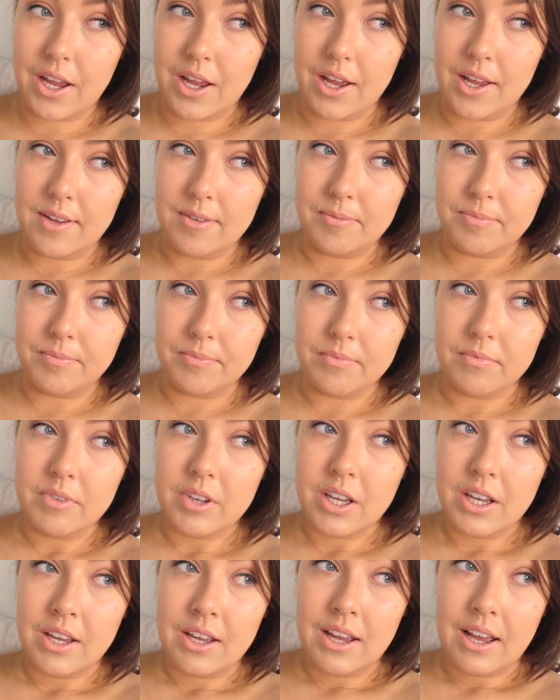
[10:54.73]
And
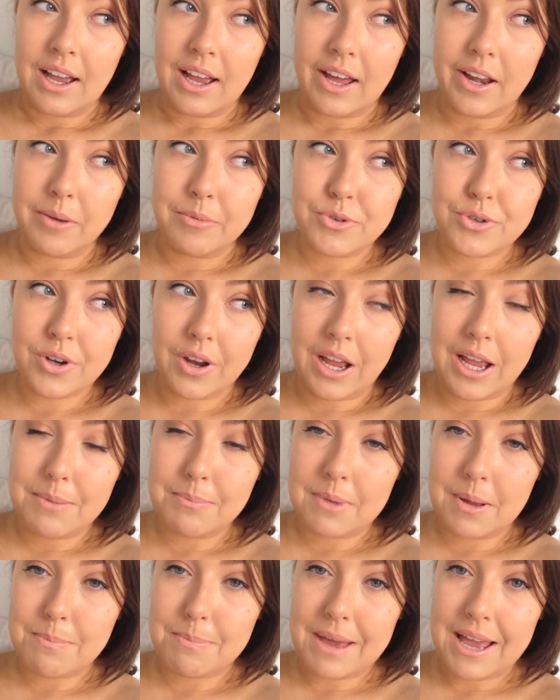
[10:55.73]
I'm
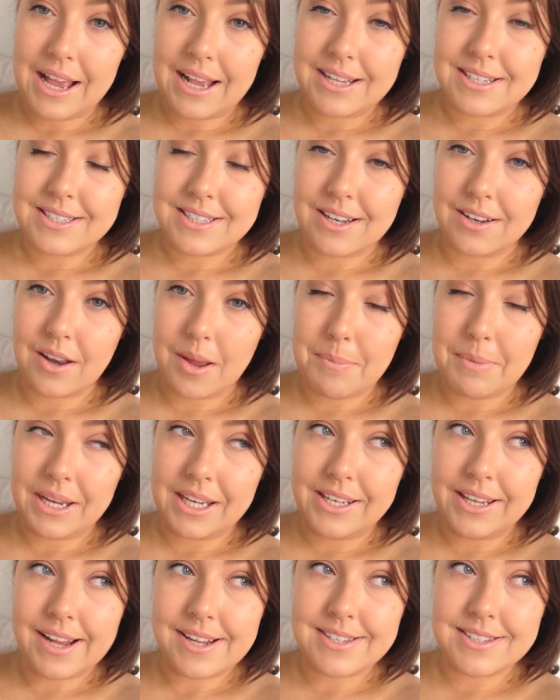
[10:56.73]
trying my best. And I
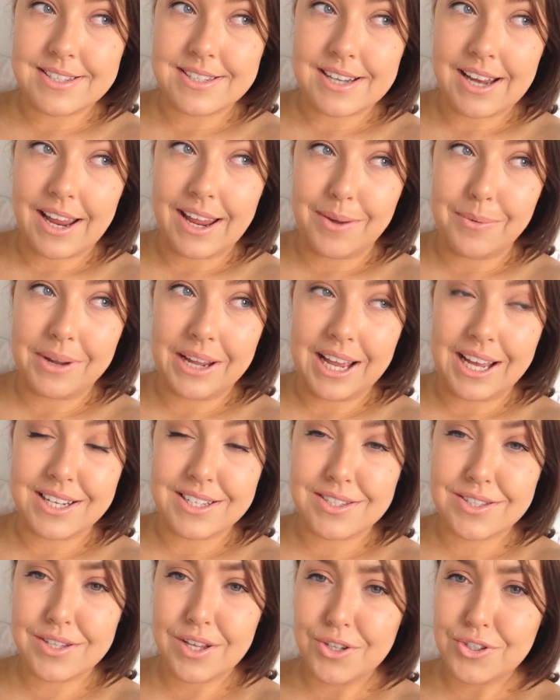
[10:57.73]
mean, yesterday we
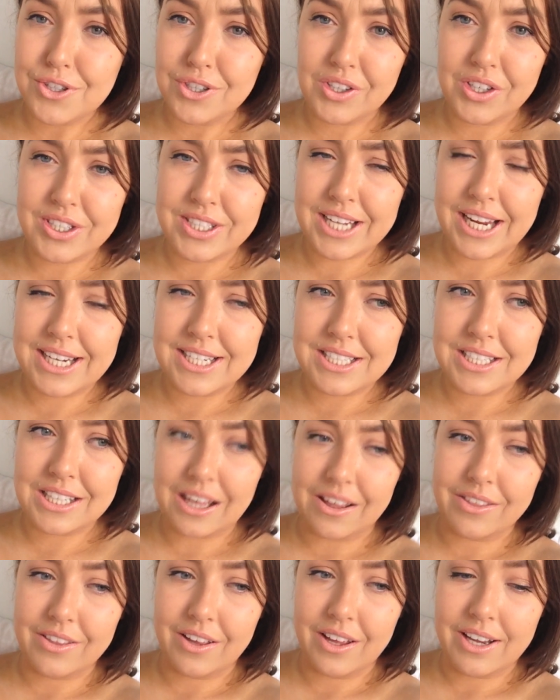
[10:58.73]
had such a good day together.